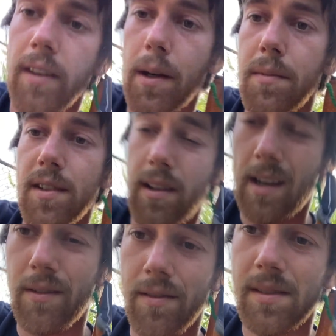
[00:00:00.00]
them so they
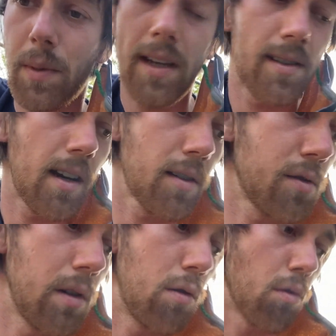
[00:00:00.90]
have enough space to
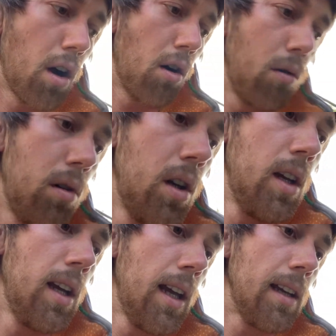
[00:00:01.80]
actually grow
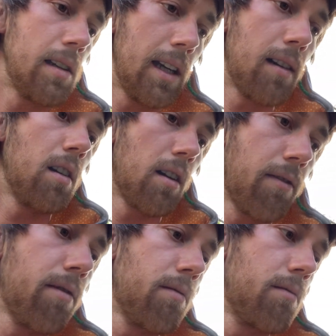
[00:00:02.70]
and get
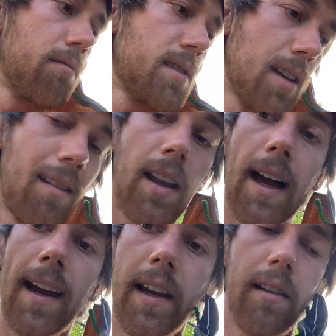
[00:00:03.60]
enough
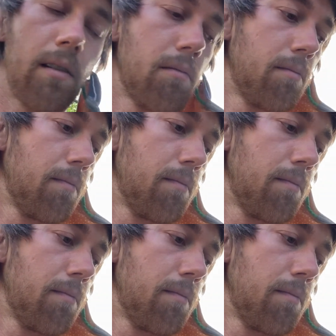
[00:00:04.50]
sunlight. And